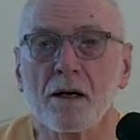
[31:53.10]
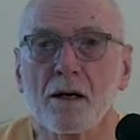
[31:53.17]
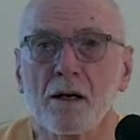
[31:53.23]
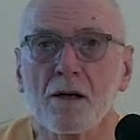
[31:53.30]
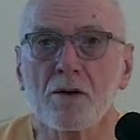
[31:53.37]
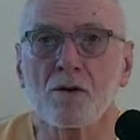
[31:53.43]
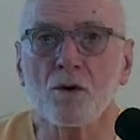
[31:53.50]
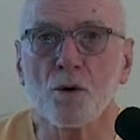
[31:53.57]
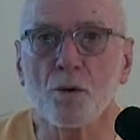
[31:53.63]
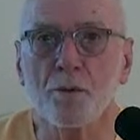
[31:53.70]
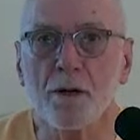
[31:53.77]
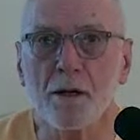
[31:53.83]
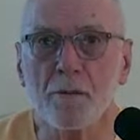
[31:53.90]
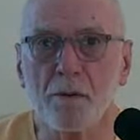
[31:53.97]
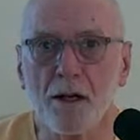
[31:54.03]
in so
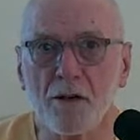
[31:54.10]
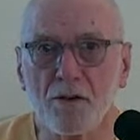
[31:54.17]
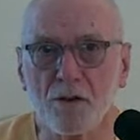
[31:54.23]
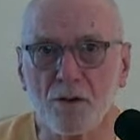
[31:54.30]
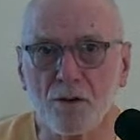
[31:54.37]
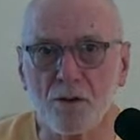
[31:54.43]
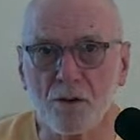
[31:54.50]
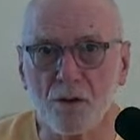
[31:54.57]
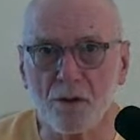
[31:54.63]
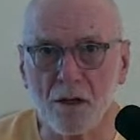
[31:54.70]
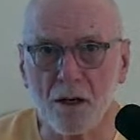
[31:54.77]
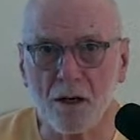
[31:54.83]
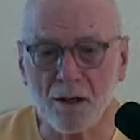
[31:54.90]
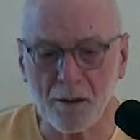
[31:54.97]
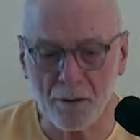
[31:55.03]
many places.
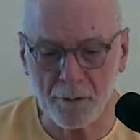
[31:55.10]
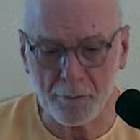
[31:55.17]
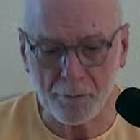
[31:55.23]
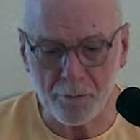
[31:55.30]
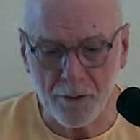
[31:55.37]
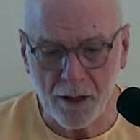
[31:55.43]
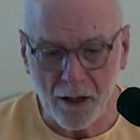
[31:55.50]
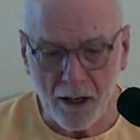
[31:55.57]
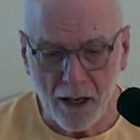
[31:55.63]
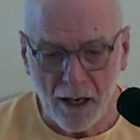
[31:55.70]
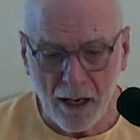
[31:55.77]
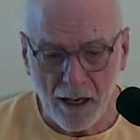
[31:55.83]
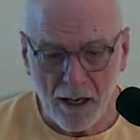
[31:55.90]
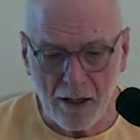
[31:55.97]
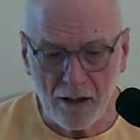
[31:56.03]

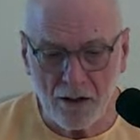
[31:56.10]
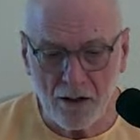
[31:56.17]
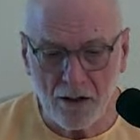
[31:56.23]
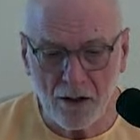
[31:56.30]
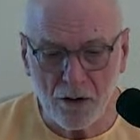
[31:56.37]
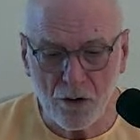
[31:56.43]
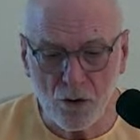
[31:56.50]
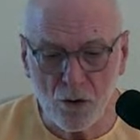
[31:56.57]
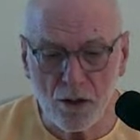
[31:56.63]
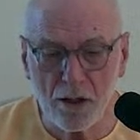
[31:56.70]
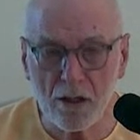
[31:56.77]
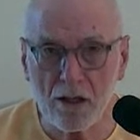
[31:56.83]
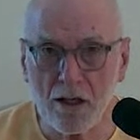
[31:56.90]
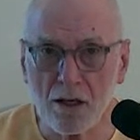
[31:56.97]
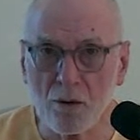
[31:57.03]
And so
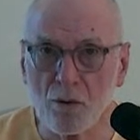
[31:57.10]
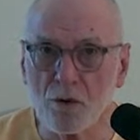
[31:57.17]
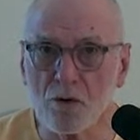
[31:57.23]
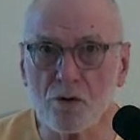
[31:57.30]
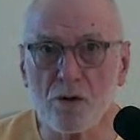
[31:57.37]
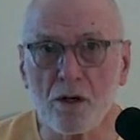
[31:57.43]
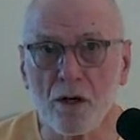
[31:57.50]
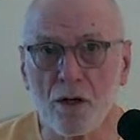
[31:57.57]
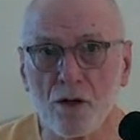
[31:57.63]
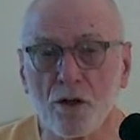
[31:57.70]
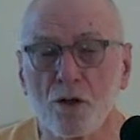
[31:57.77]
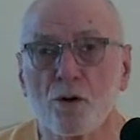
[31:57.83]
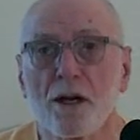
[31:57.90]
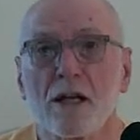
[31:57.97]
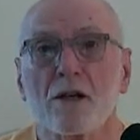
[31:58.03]
he was
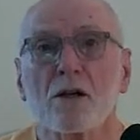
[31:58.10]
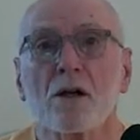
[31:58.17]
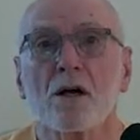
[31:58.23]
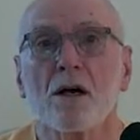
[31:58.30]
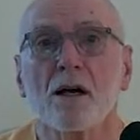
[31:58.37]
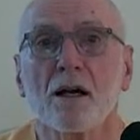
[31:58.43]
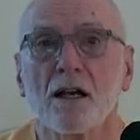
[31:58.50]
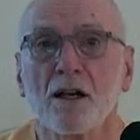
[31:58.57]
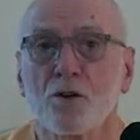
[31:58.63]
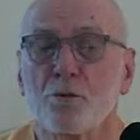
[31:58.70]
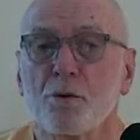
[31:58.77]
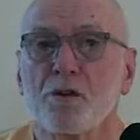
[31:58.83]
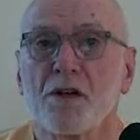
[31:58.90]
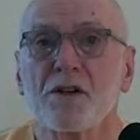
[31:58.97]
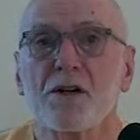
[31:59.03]
the great, he's
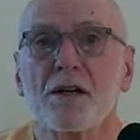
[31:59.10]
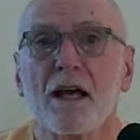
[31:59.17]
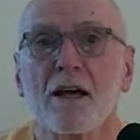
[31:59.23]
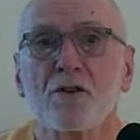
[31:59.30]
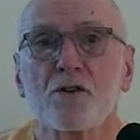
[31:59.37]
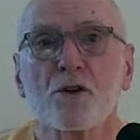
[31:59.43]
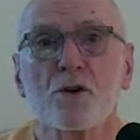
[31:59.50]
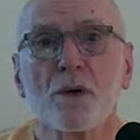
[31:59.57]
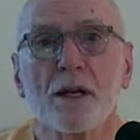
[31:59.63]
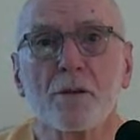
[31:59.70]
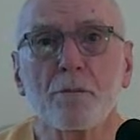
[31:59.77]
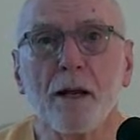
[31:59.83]
presented as the great